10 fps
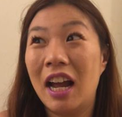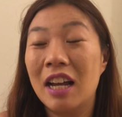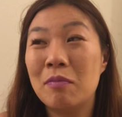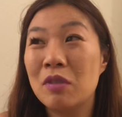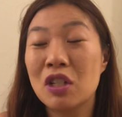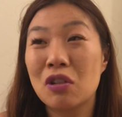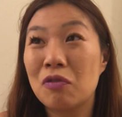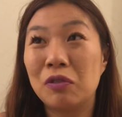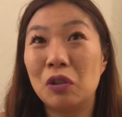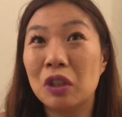am just so
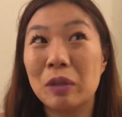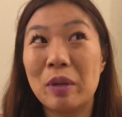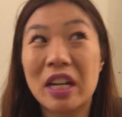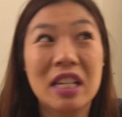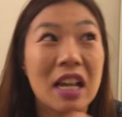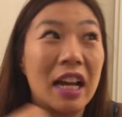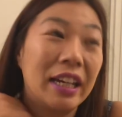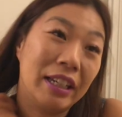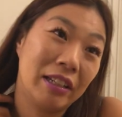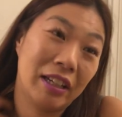floored because
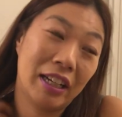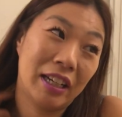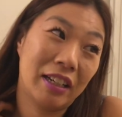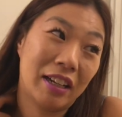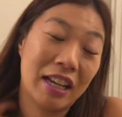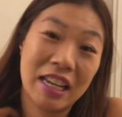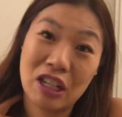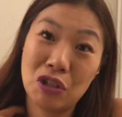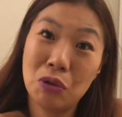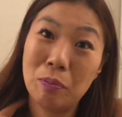I hit
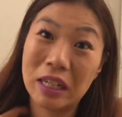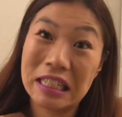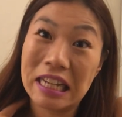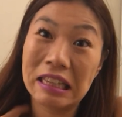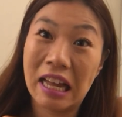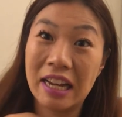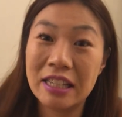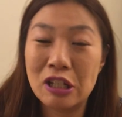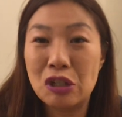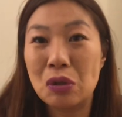2 big
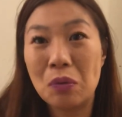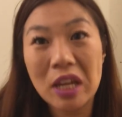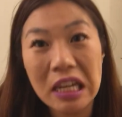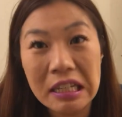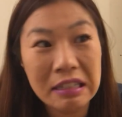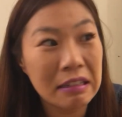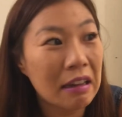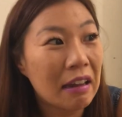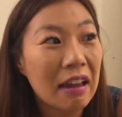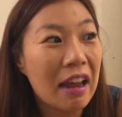deadlines in 2 weeks,
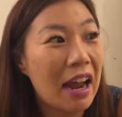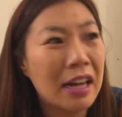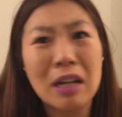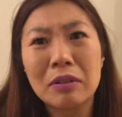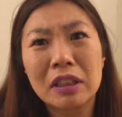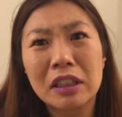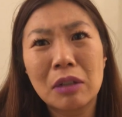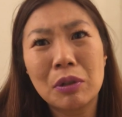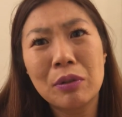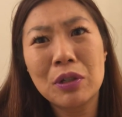and I was just like,
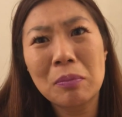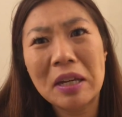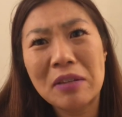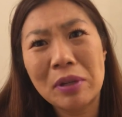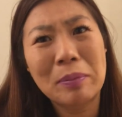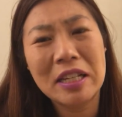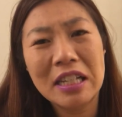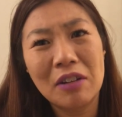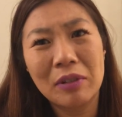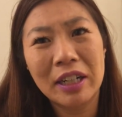what do I do with
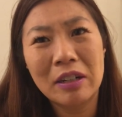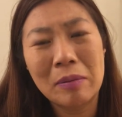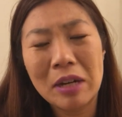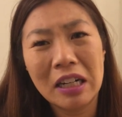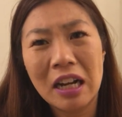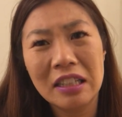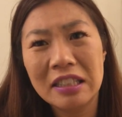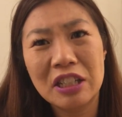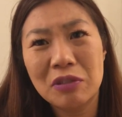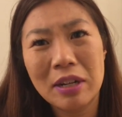myself when I'm not
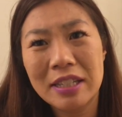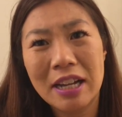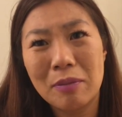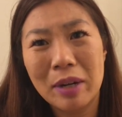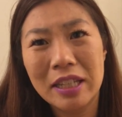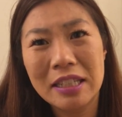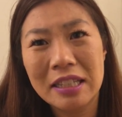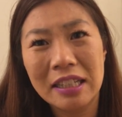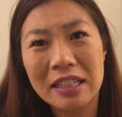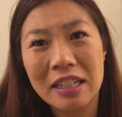constantly stressed out by this
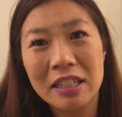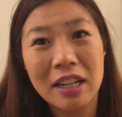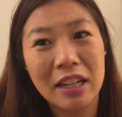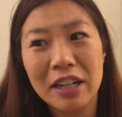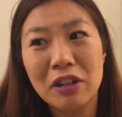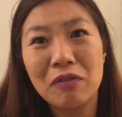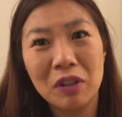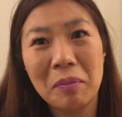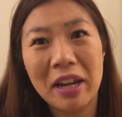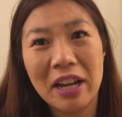thing that's undone? I know,
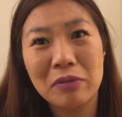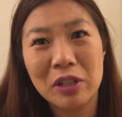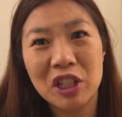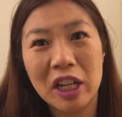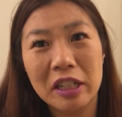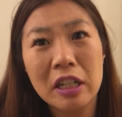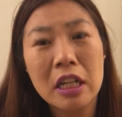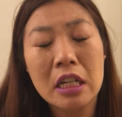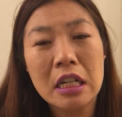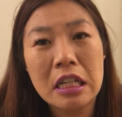fill my house with shit.
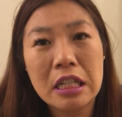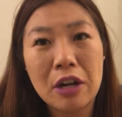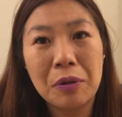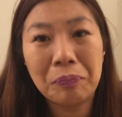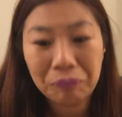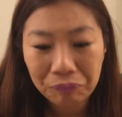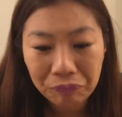So